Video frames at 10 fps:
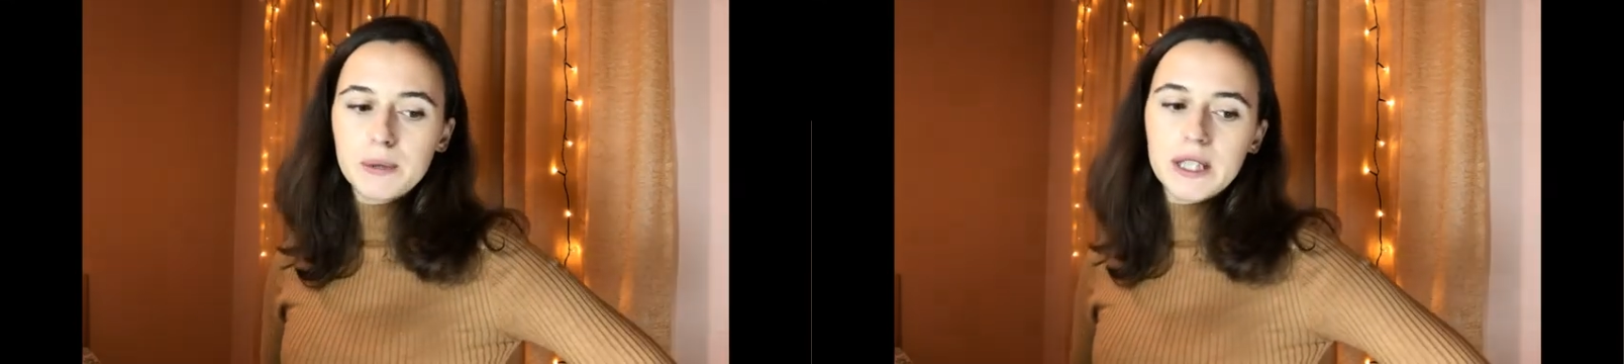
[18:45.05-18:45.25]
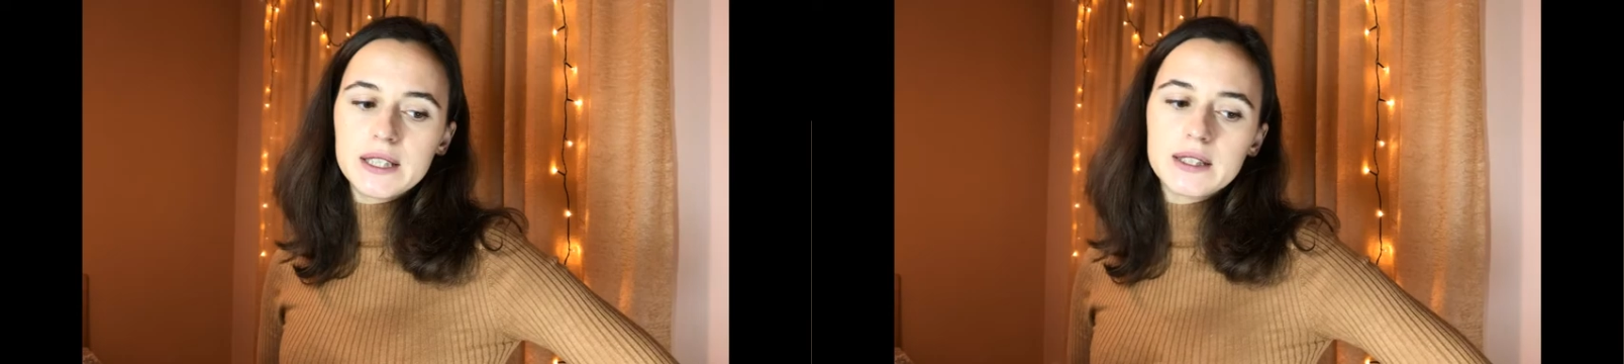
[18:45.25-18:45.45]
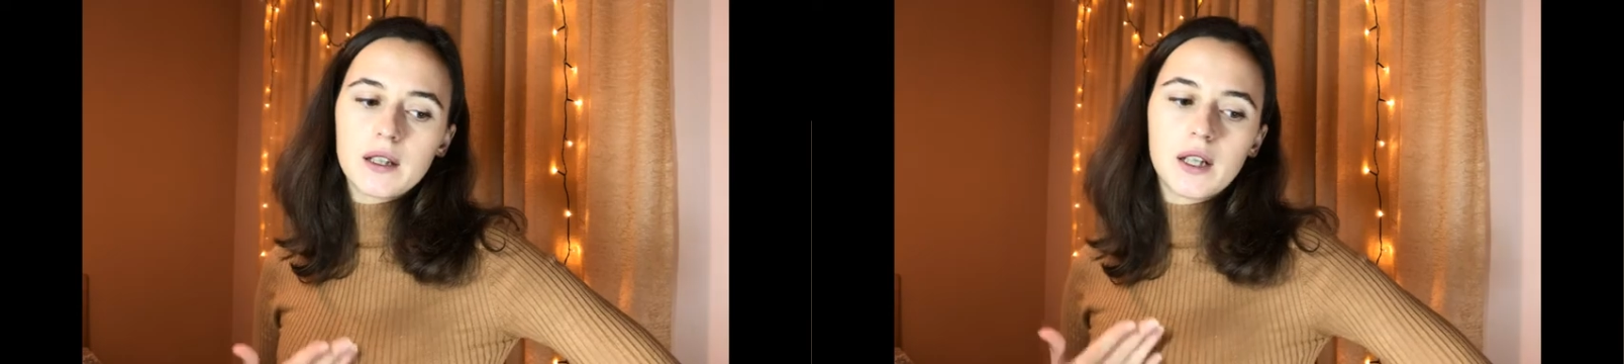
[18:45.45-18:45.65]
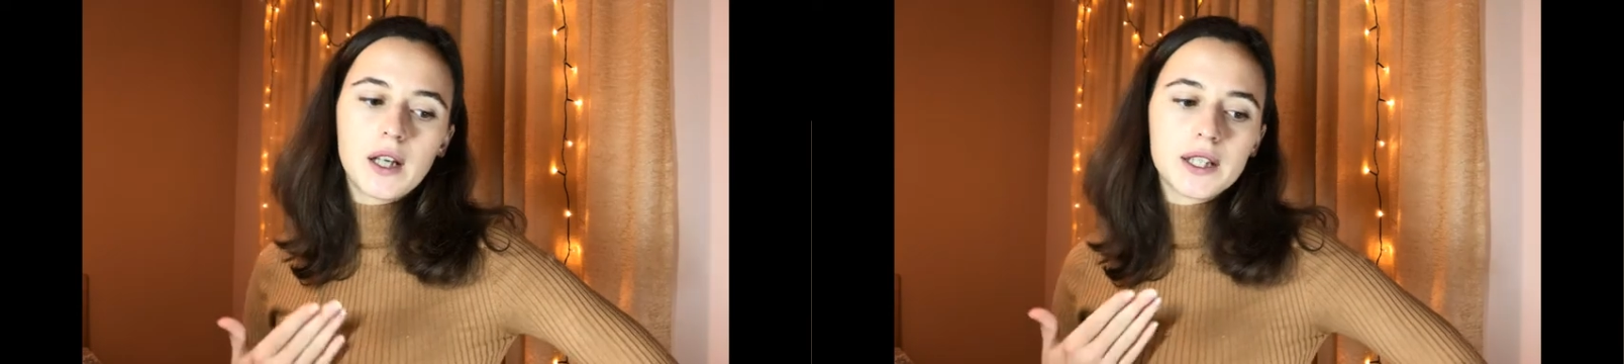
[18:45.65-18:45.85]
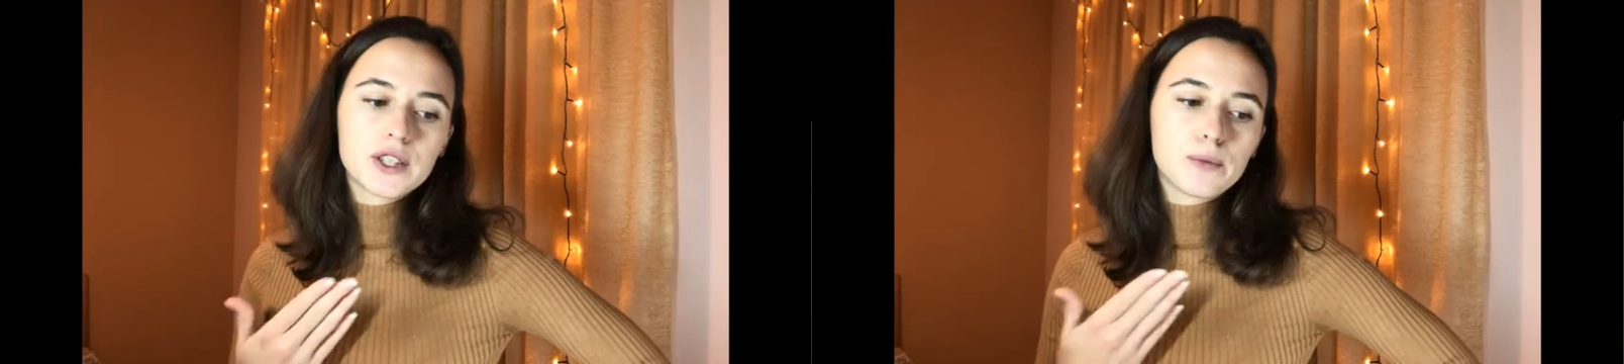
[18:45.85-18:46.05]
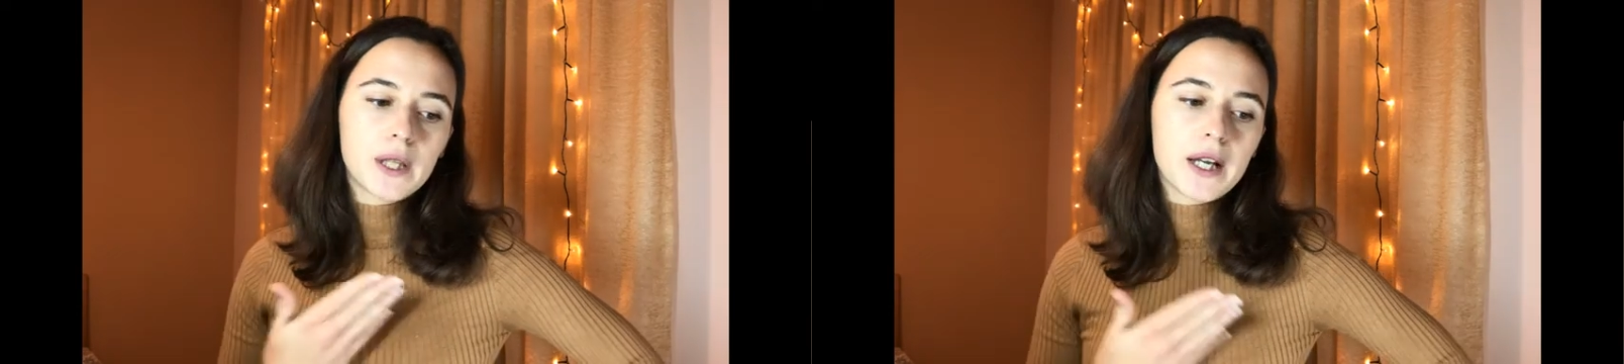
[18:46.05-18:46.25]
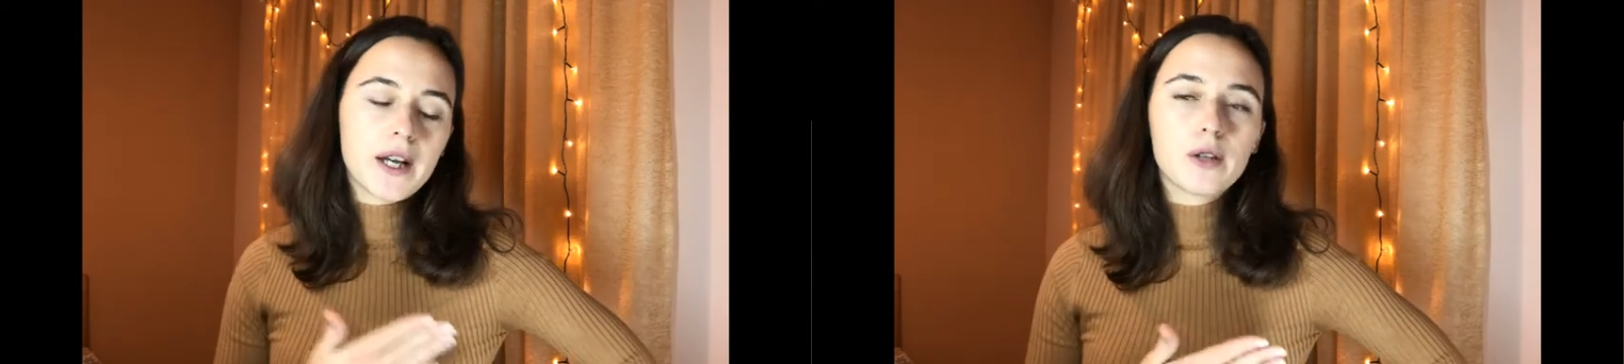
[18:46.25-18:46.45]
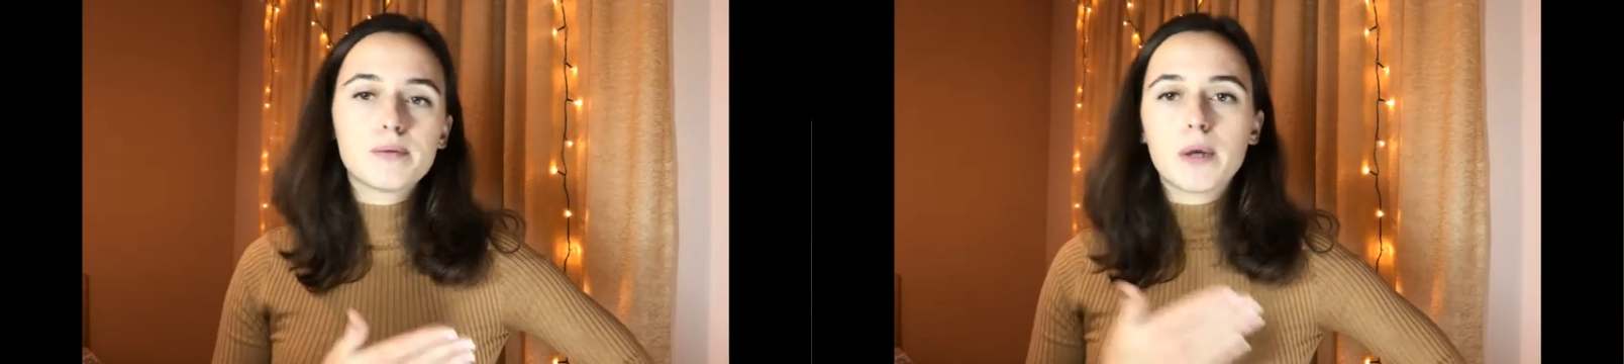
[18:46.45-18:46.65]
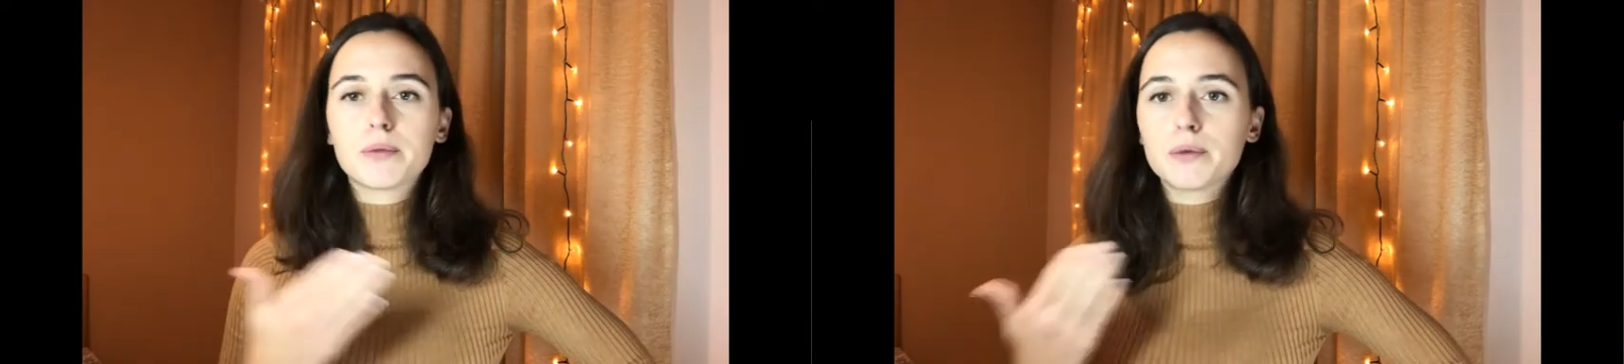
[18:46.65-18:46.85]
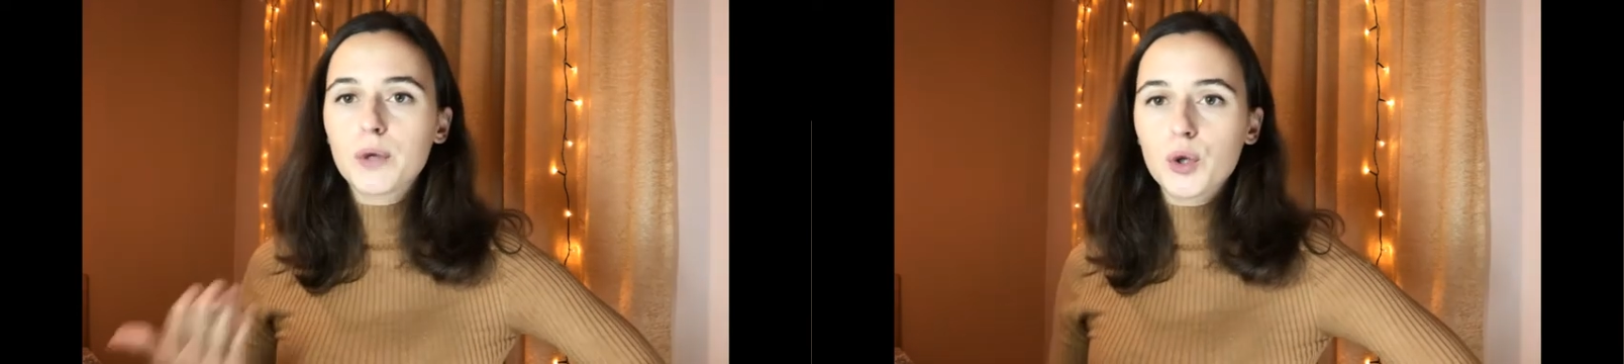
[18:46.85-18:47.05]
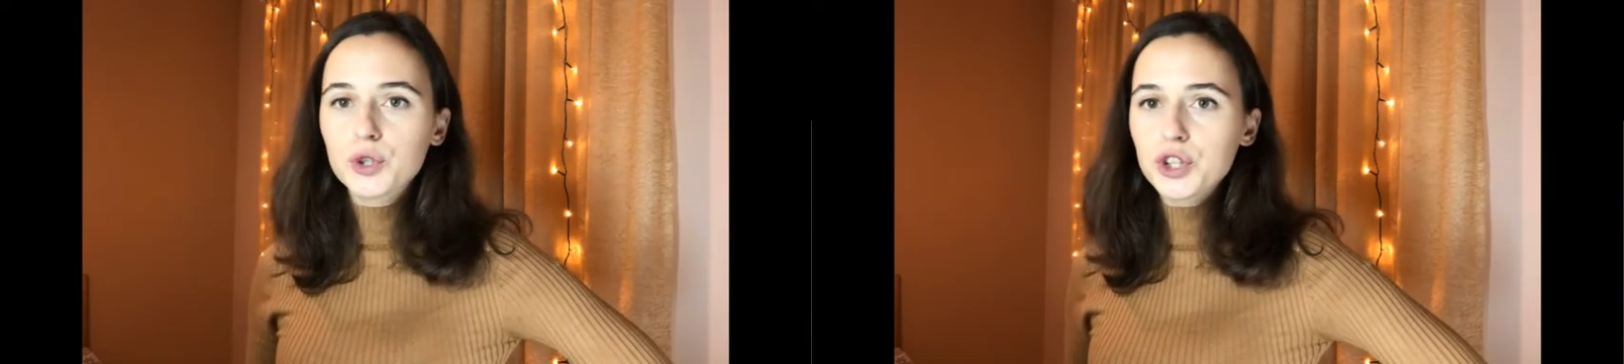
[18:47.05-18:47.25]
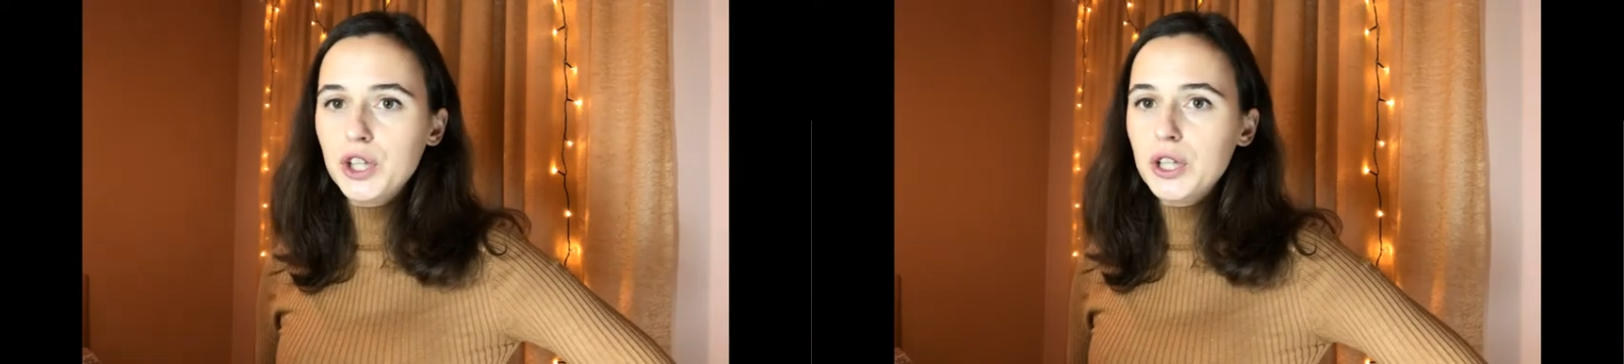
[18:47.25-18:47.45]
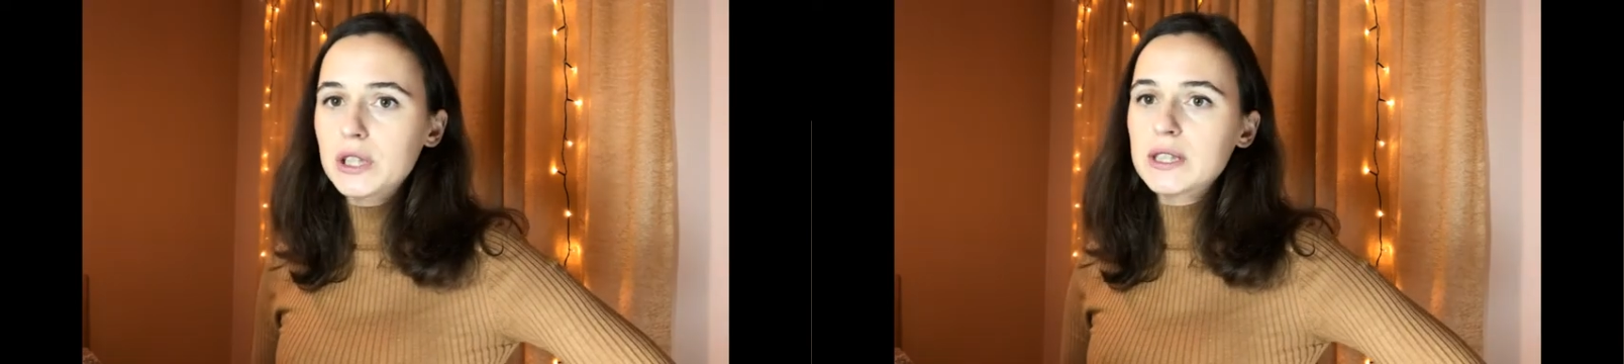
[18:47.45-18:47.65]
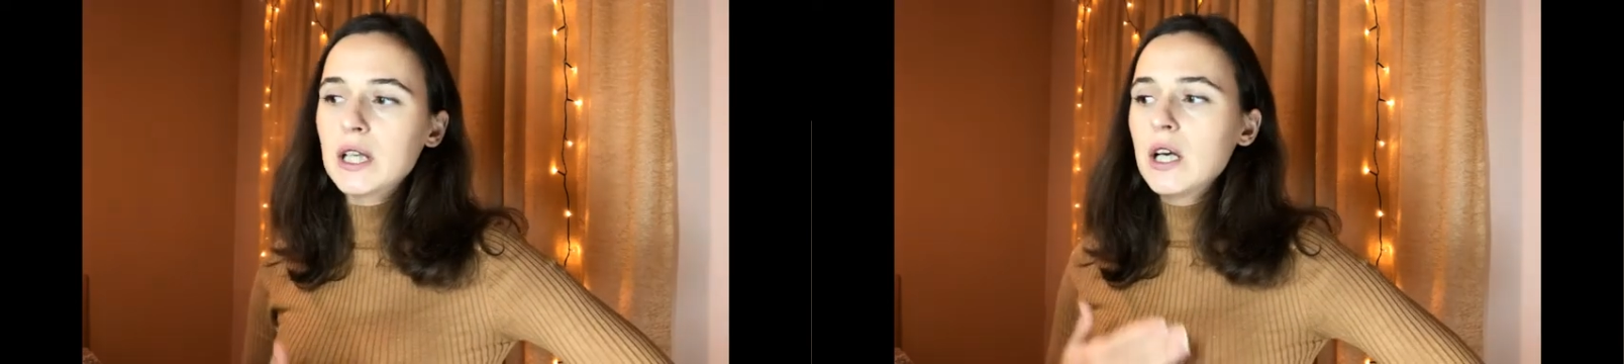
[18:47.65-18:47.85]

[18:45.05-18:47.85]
because I like to plan out my promotions.